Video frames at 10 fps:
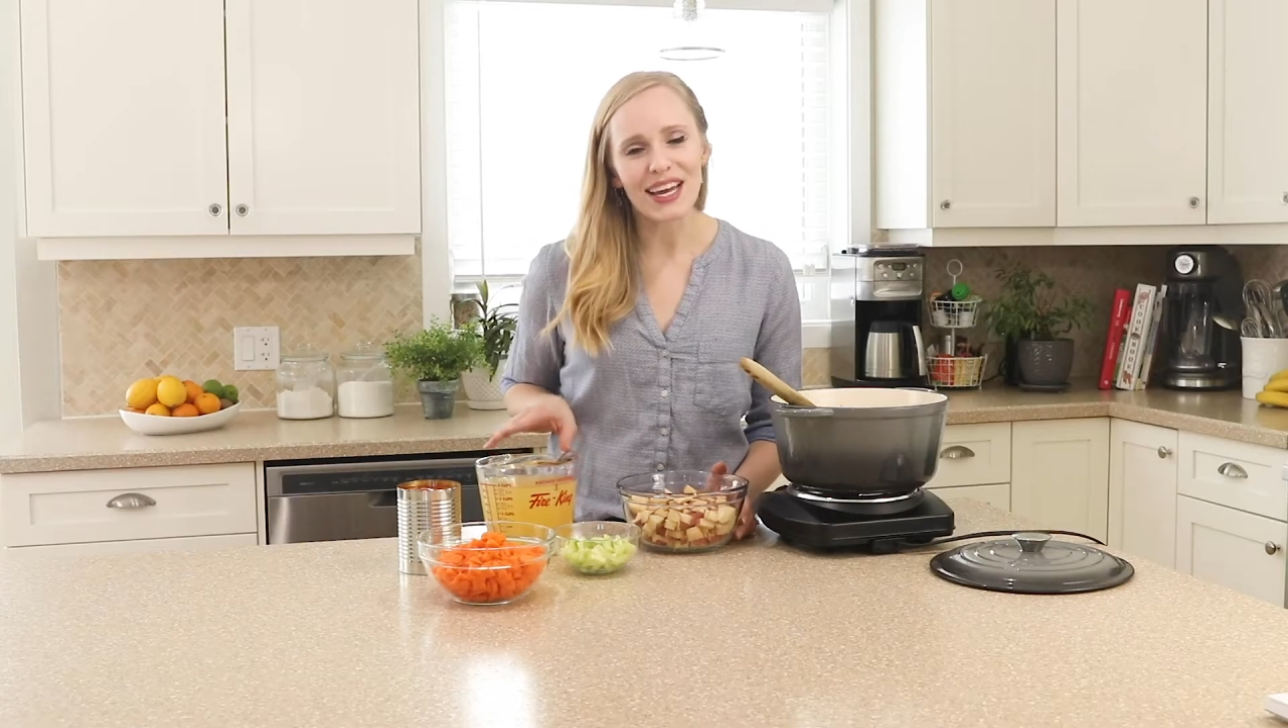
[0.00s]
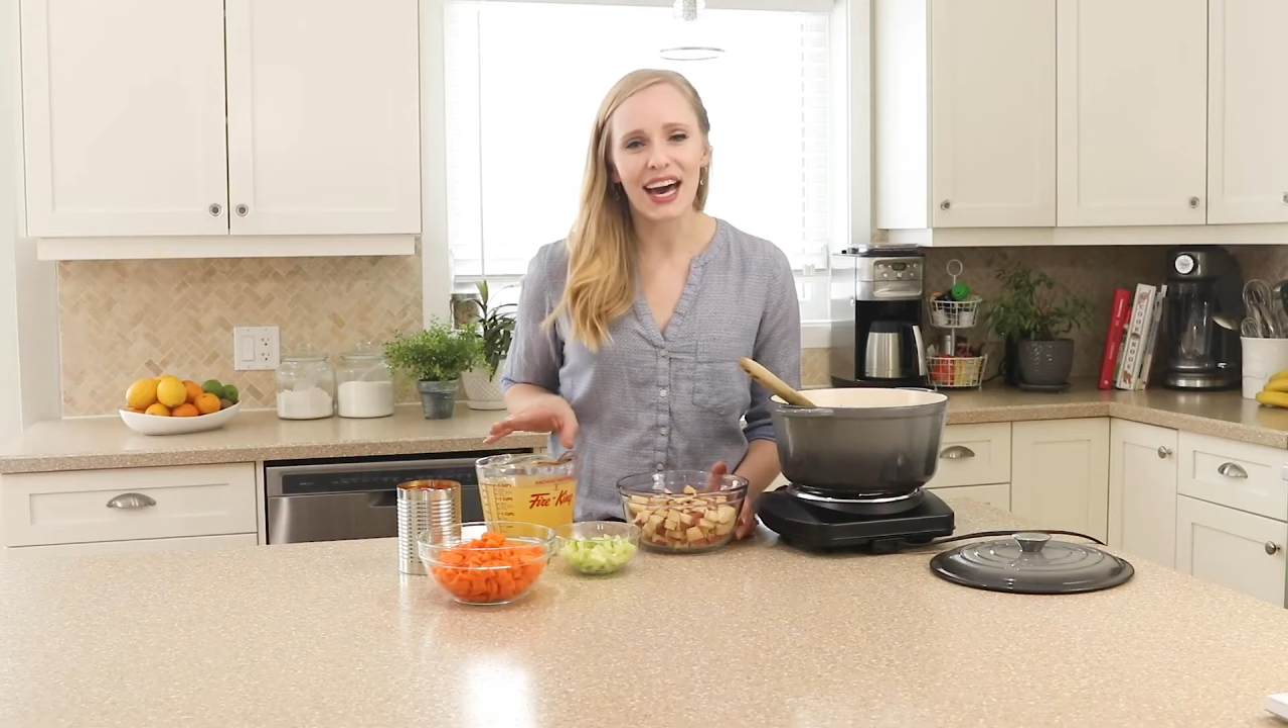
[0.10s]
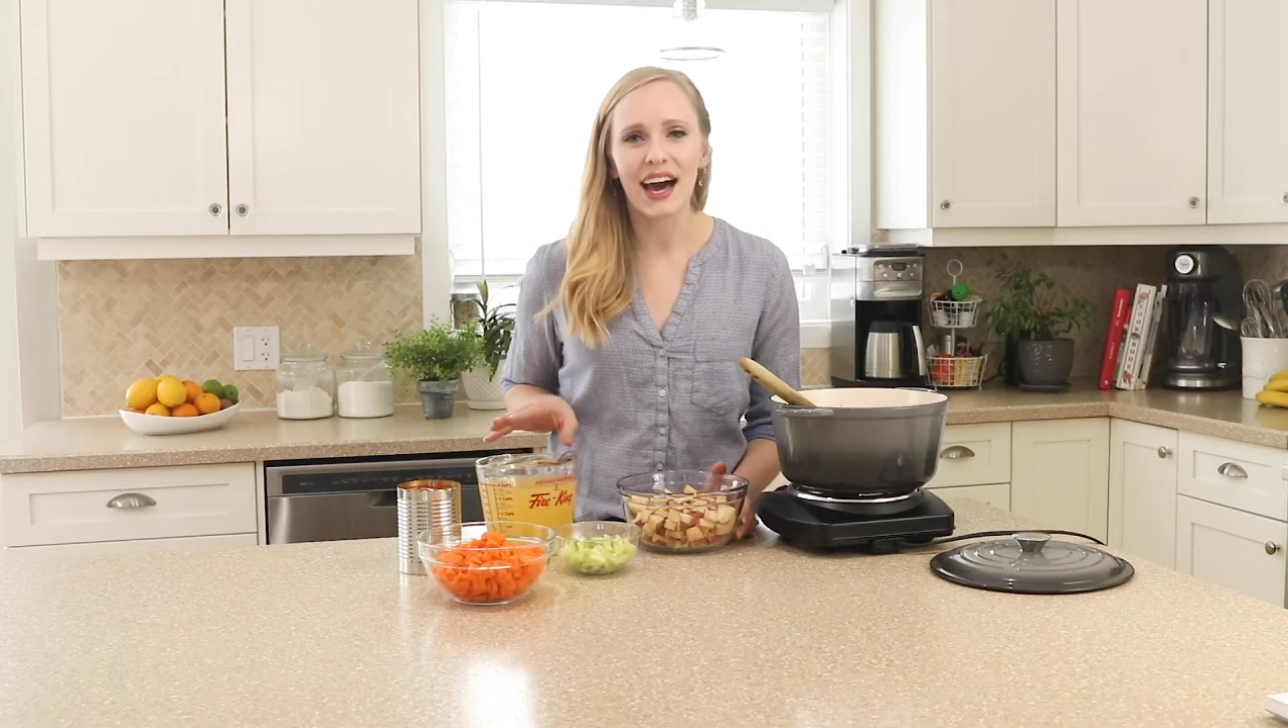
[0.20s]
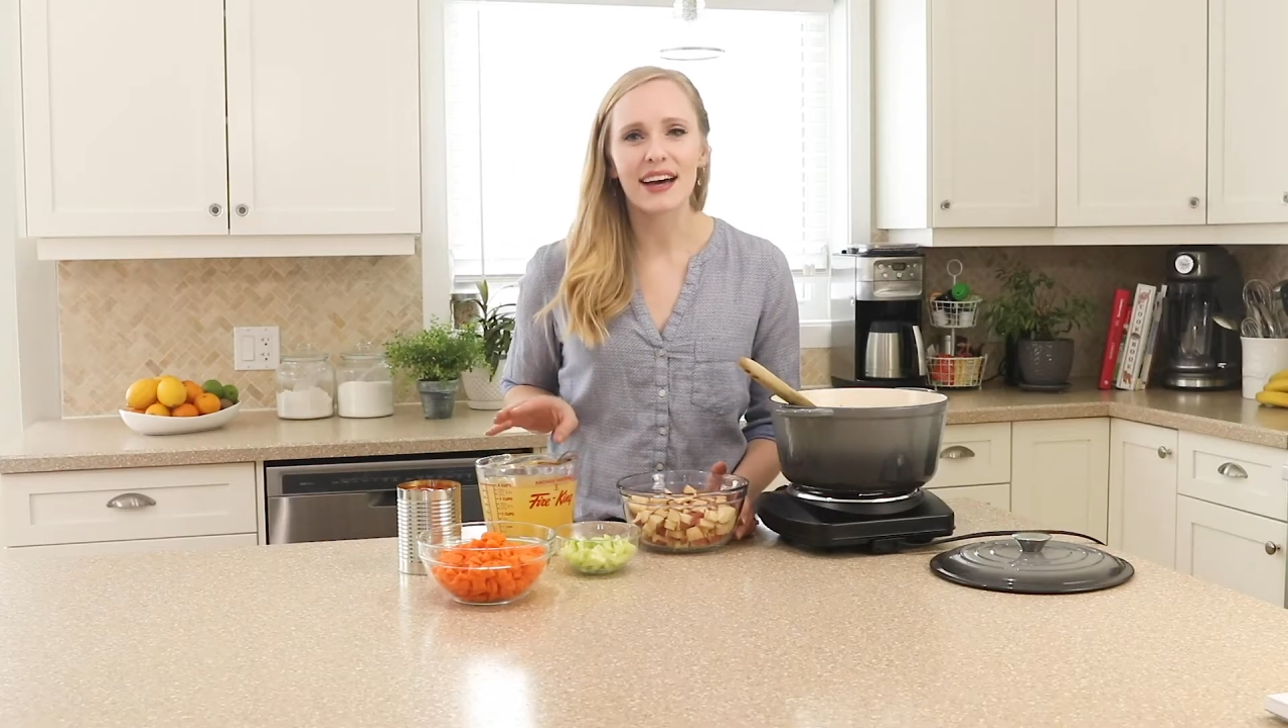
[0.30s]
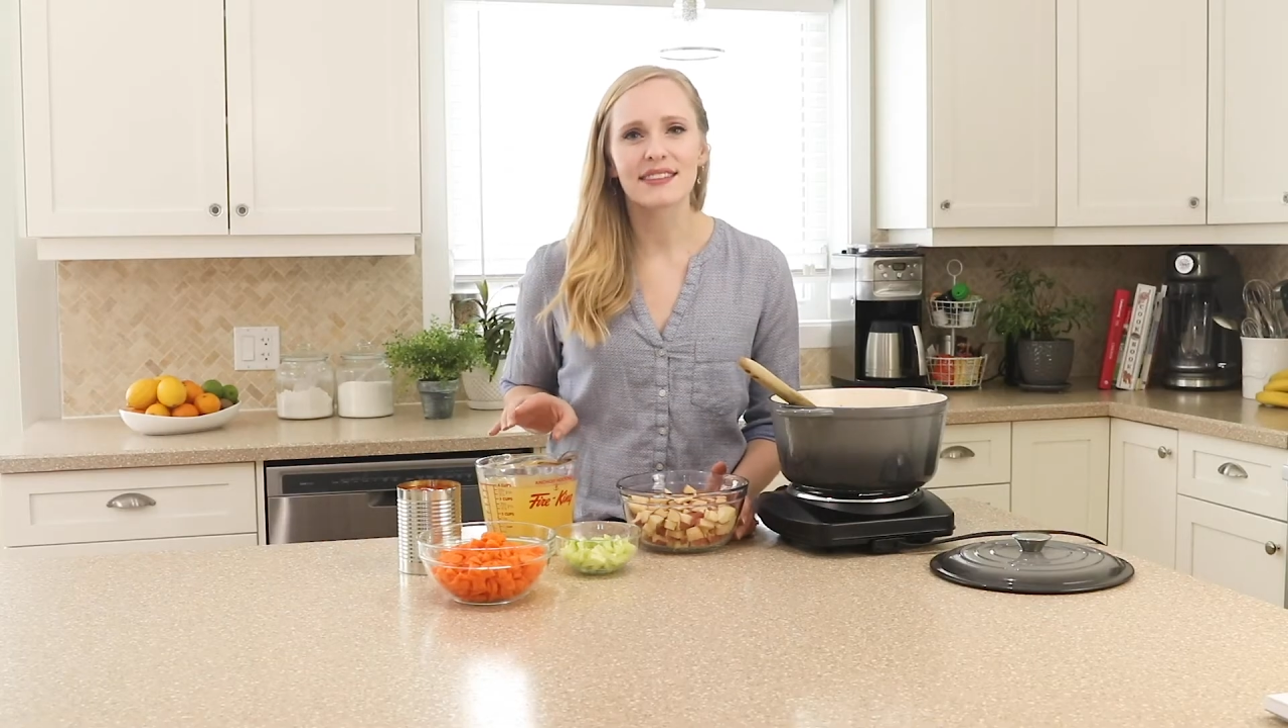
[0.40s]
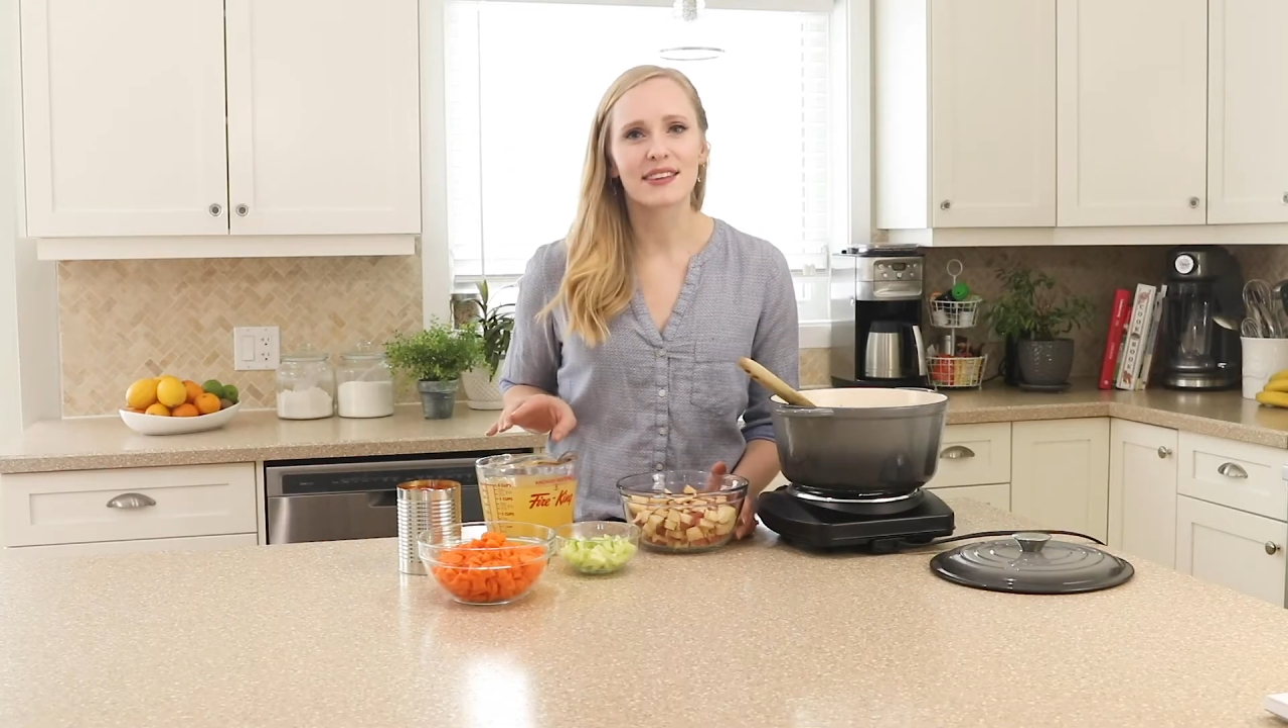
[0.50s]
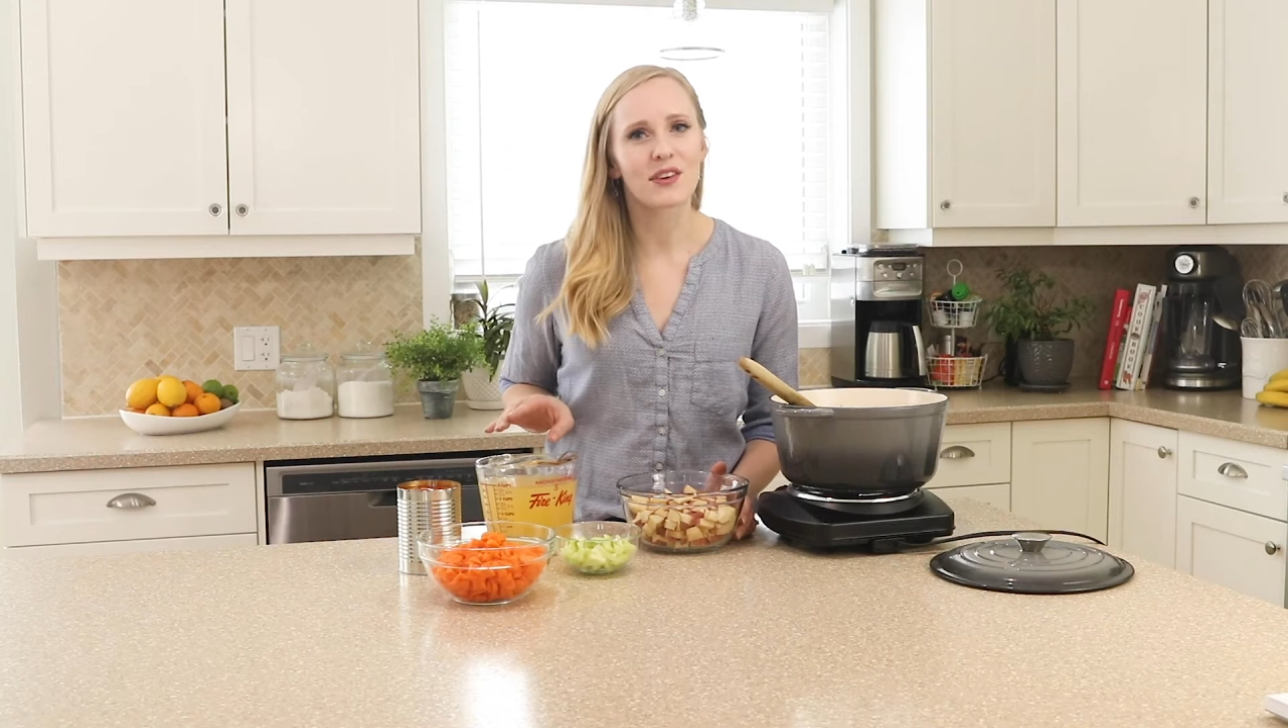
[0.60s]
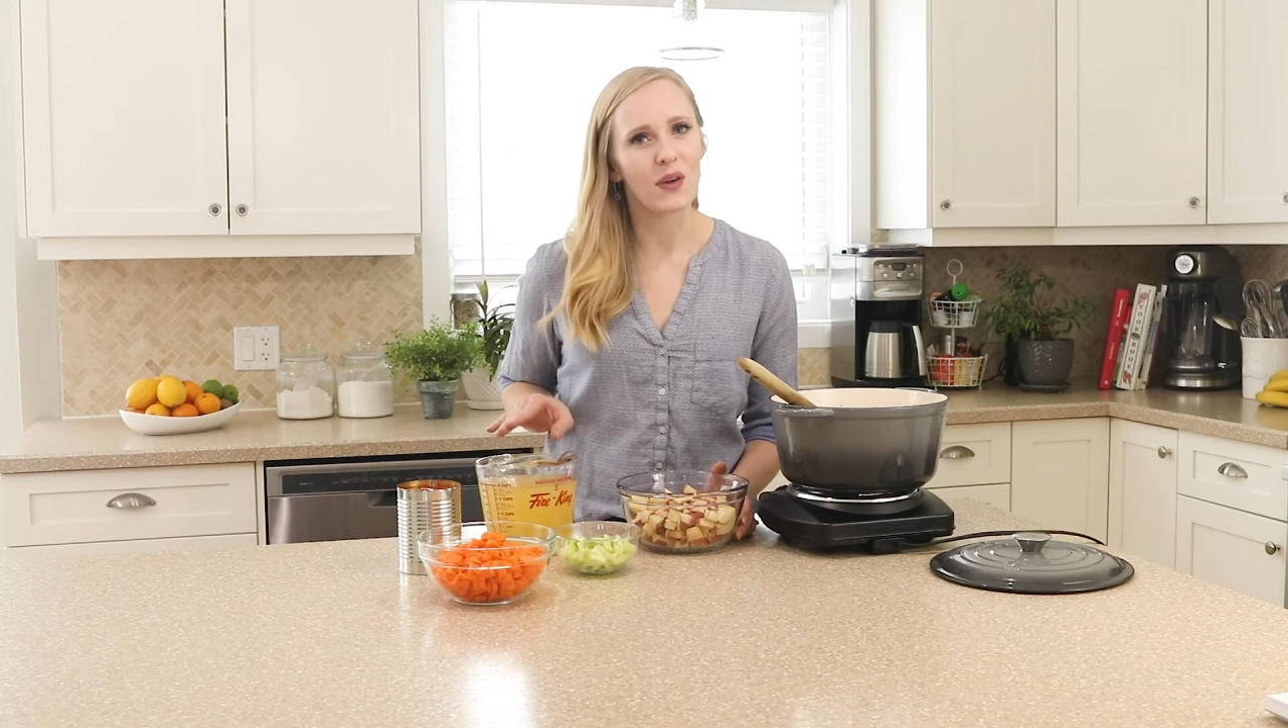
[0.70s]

has